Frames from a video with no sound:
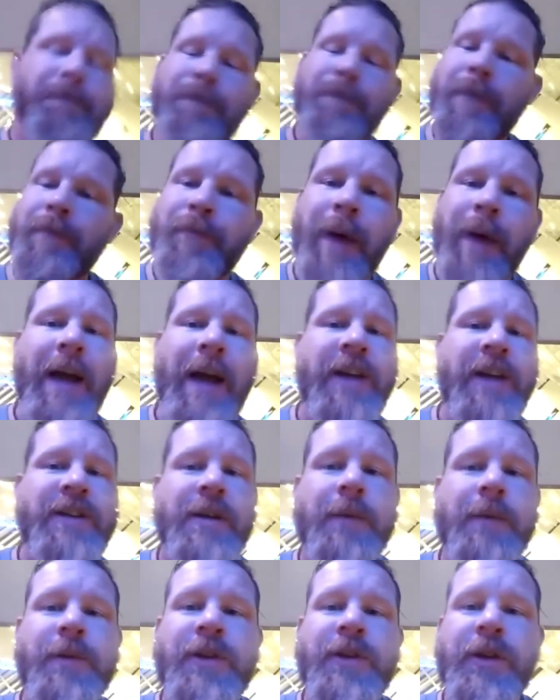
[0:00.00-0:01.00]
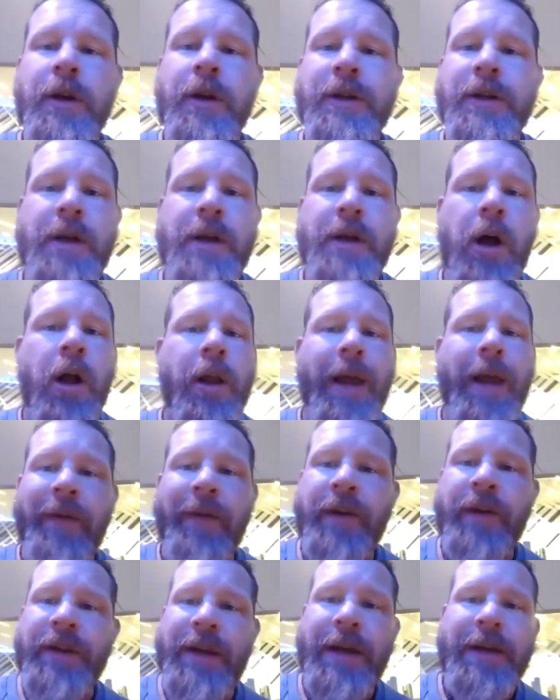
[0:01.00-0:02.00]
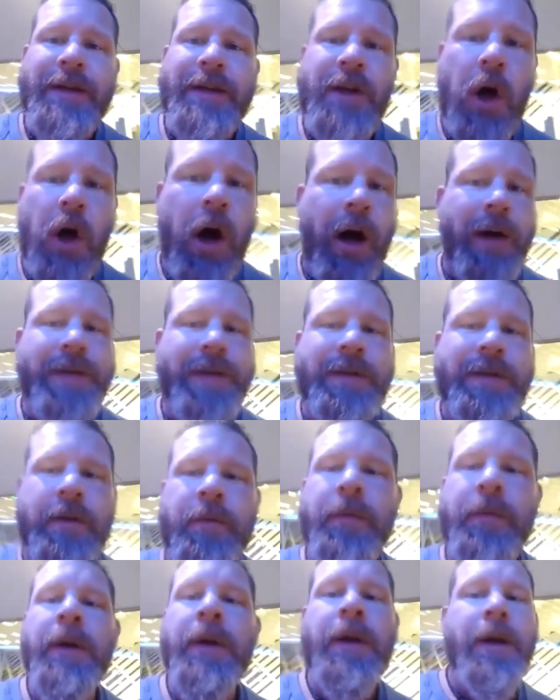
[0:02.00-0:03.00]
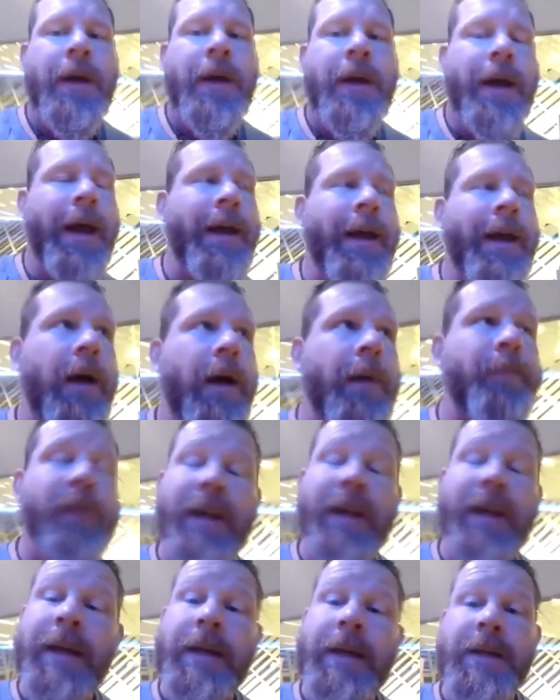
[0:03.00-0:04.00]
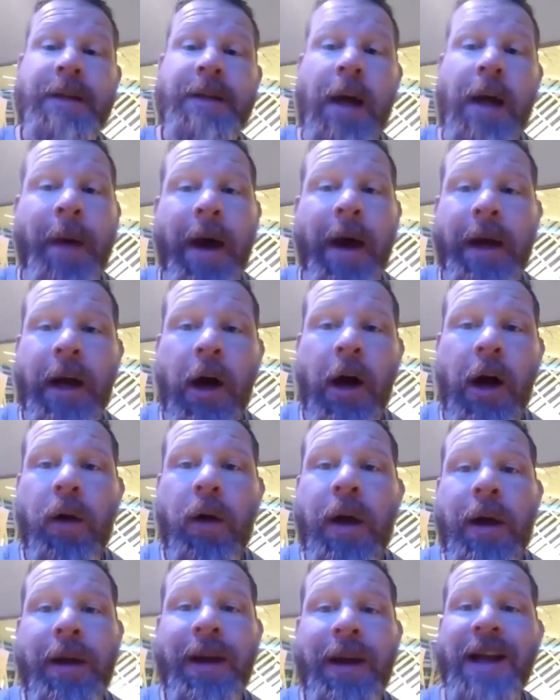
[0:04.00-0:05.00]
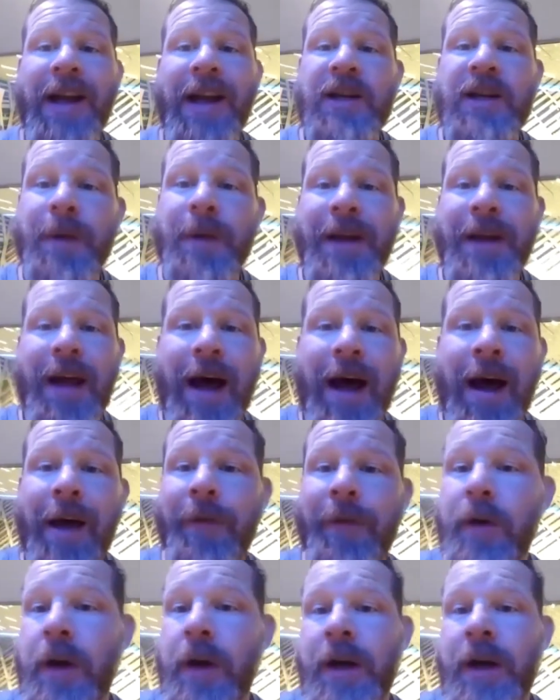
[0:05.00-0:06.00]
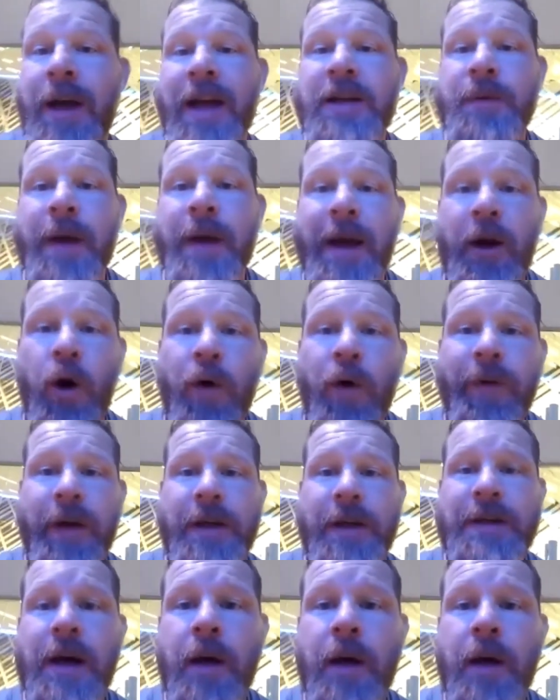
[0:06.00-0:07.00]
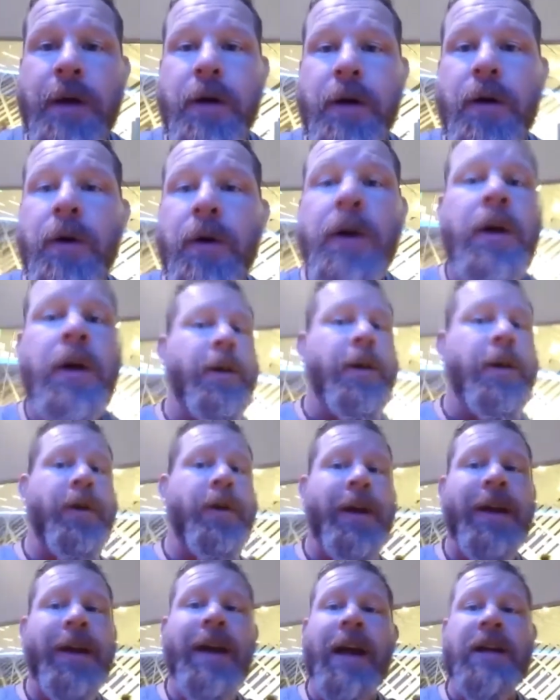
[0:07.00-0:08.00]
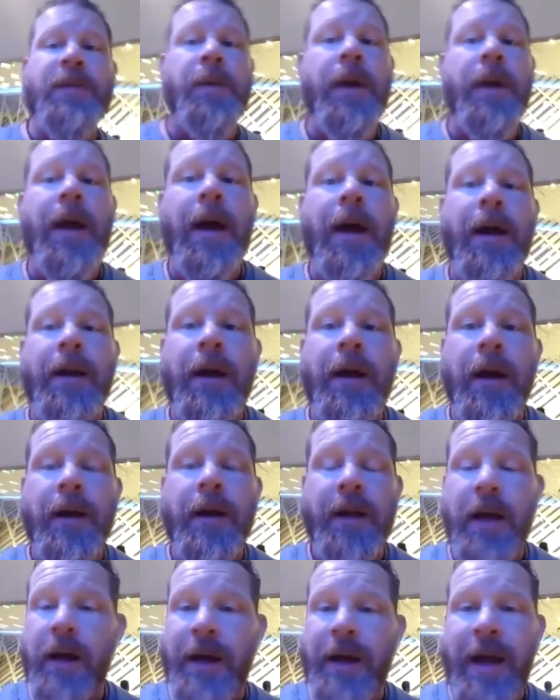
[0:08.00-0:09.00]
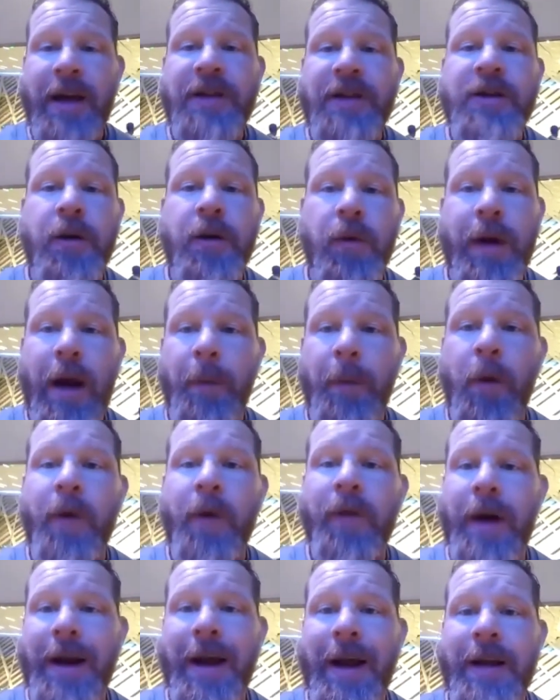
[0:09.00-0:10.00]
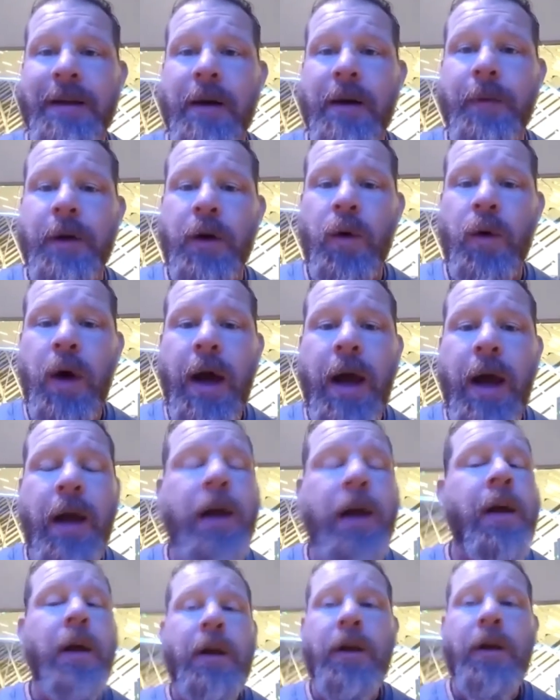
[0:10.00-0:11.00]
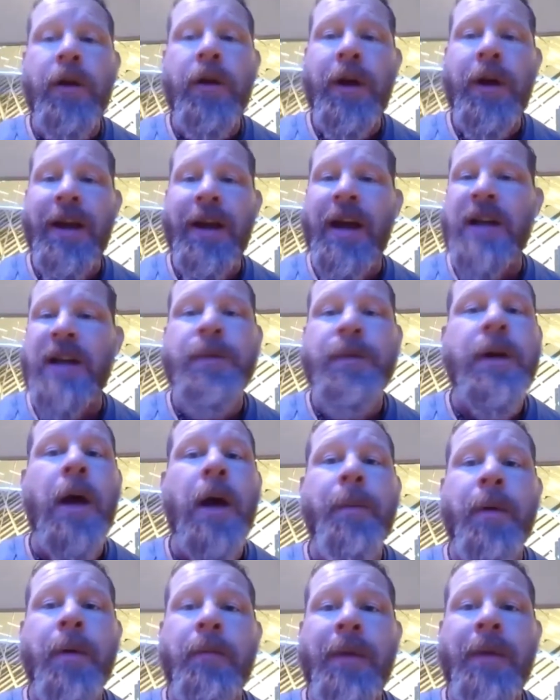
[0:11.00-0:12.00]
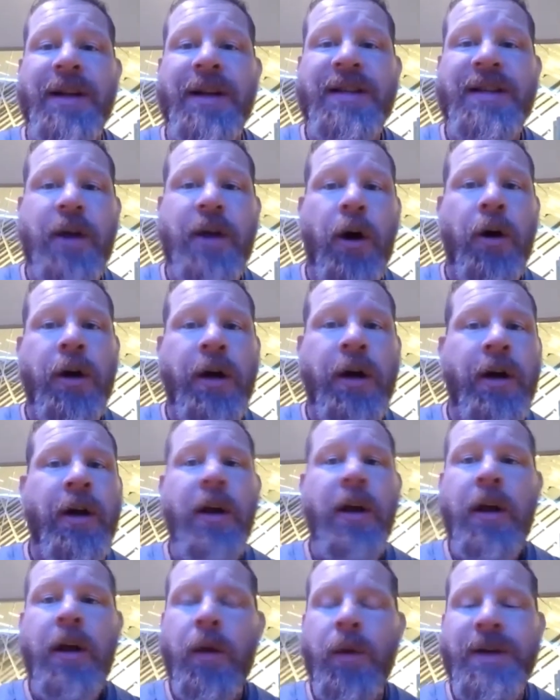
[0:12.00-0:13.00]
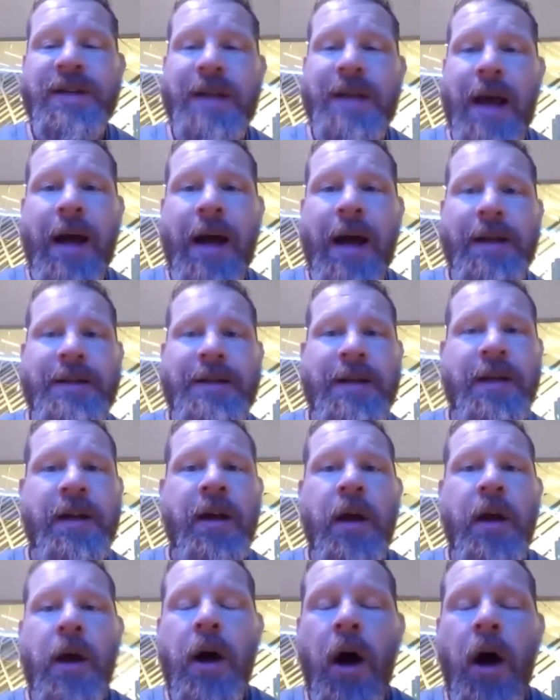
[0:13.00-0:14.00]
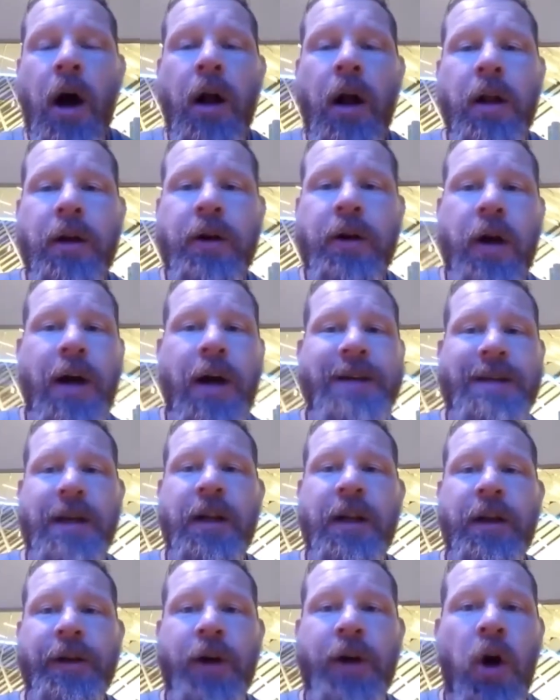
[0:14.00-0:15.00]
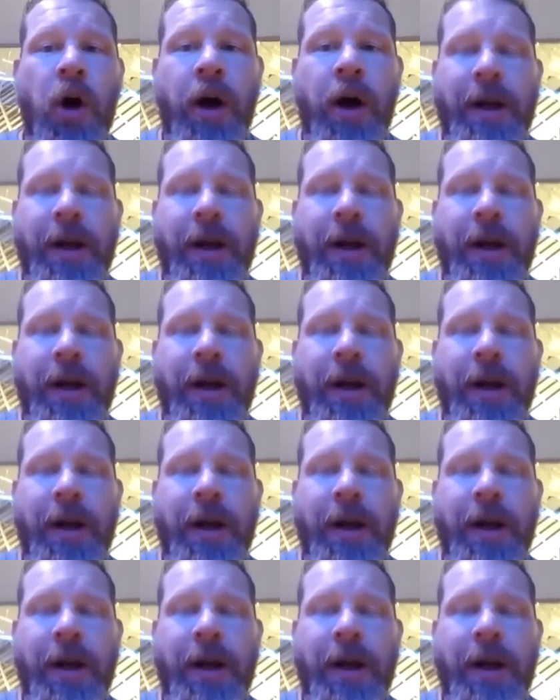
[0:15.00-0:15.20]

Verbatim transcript: buy some shirts. All everything is awesome. And uh, please come on out. Catch me live. You can catch me at OVW. You can catch me on uh, the occasional when I'm over at NWA. You can catch me up in Minnesota, Wisconsin, all across Illinois,